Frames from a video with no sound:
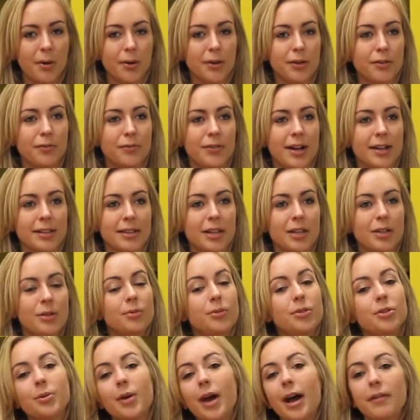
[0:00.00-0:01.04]
or the fact that
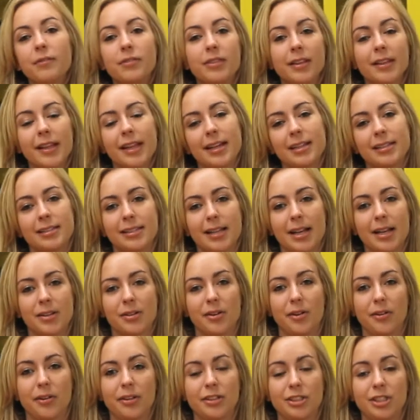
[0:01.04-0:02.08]
you do have the latest
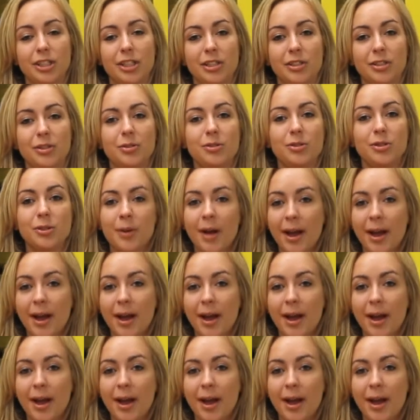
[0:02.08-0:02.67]
technology and you do